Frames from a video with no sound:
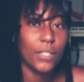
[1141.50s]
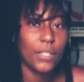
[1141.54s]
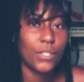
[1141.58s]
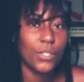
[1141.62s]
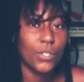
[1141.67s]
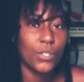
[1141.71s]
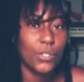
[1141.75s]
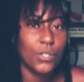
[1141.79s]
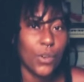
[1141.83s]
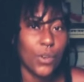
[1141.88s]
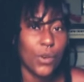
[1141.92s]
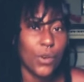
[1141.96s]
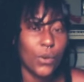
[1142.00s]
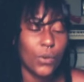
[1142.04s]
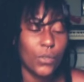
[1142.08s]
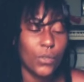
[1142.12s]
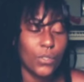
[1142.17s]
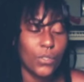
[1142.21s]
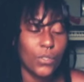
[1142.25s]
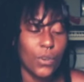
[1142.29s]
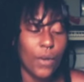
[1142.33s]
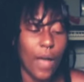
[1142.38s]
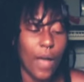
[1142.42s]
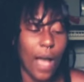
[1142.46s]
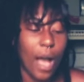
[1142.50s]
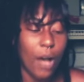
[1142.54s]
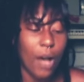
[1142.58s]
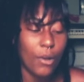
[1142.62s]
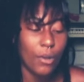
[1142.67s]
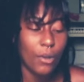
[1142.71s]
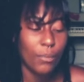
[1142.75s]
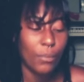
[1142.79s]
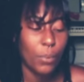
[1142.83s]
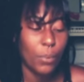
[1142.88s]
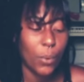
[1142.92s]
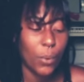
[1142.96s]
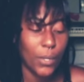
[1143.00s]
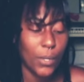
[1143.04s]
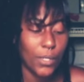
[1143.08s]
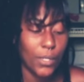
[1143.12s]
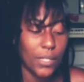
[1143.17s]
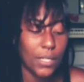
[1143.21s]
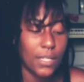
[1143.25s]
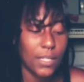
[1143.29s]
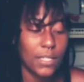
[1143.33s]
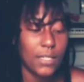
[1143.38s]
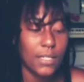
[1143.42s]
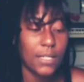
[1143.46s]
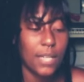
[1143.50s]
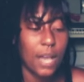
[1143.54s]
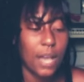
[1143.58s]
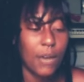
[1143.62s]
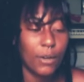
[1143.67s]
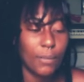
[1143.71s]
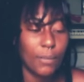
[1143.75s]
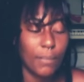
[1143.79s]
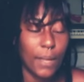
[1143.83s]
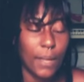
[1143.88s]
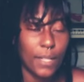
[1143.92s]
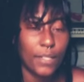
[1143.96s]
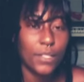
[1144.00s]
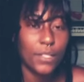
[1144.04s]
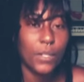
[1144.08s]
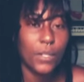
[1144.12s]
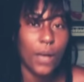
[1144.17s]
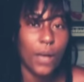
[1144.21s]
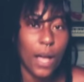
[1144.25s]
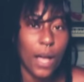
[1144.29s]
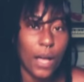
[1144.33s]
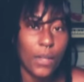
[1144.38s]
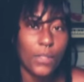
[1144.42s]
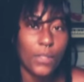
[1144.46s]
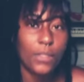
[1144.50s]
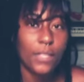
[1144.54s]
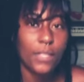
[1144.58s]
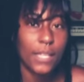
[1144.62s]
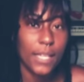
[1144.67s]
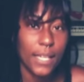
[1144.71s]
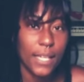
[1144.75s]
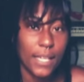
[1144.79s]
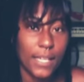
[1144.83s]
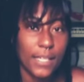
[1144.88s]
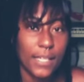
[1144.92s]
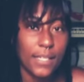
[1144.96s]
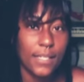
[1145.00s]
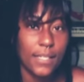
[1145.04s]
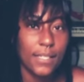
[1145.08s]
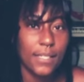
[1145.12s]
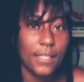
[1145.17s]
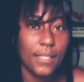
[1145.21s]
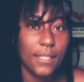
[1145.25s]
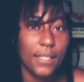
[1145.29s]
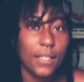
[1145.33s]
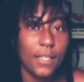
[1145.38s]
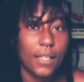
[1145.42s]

to know, how important our mental health is.